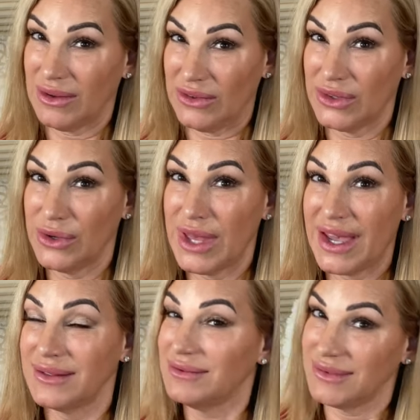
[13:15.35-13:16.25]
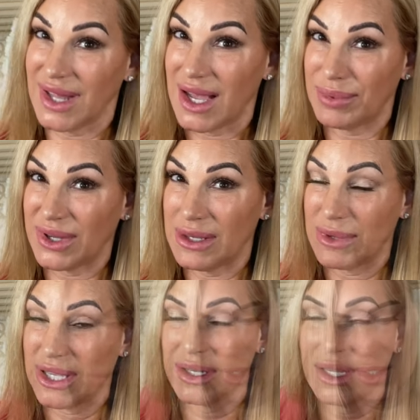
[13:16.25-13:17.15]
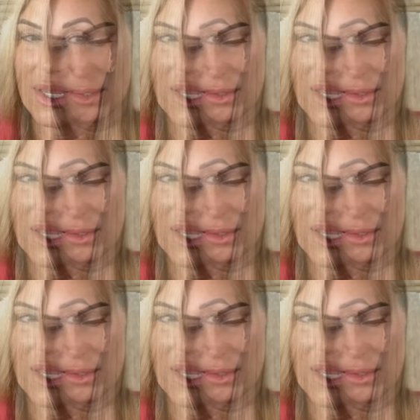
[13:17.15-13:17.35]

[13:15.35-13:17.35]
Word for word: Y'all know that, not Bohemian.